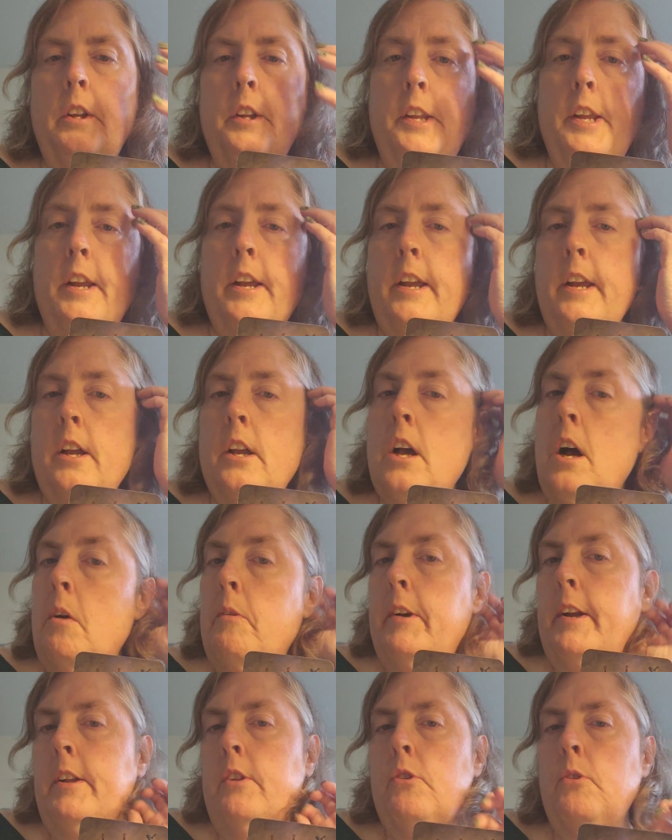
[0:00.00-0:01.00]
to get
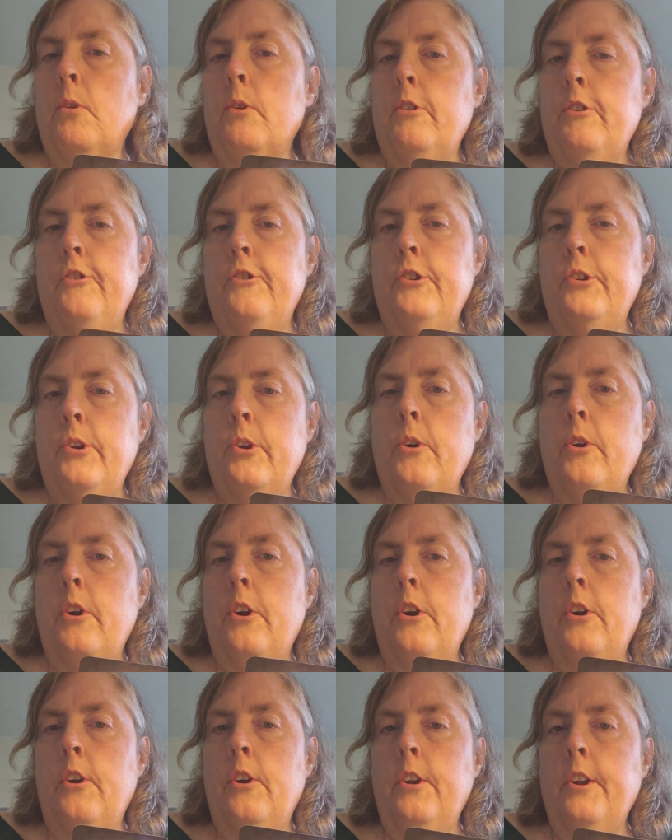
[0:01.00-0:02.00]
going towards
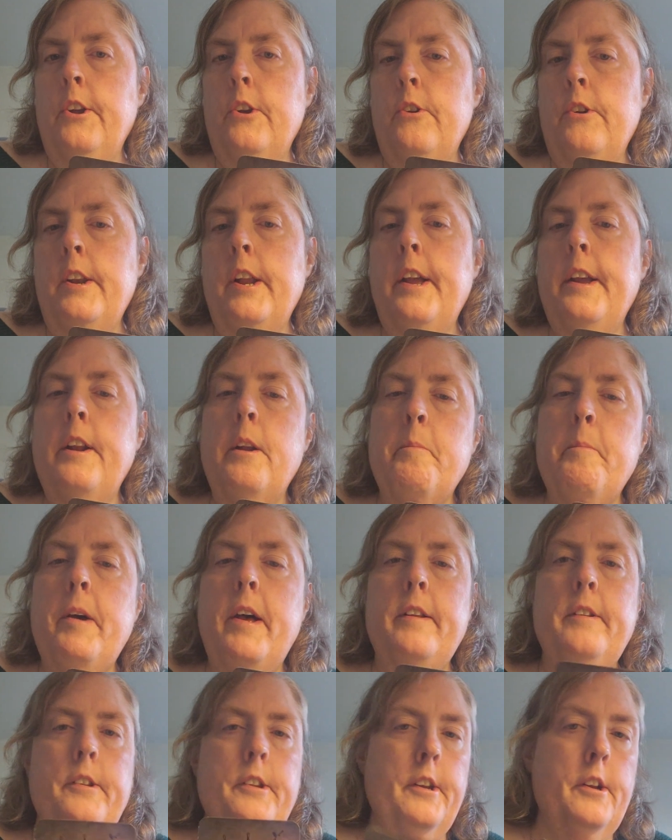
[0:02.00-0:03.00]
your your Knight of
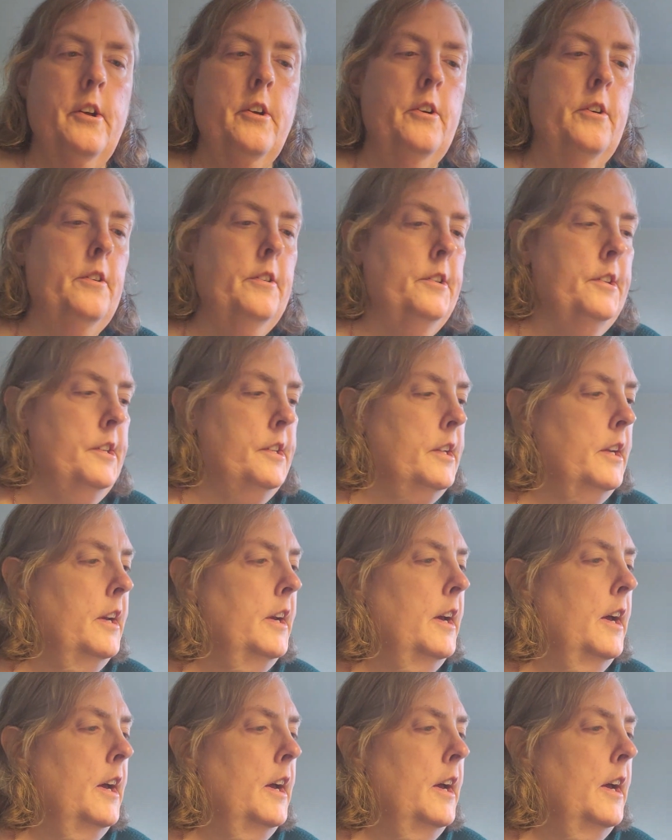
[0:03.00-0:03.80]
Pentacles.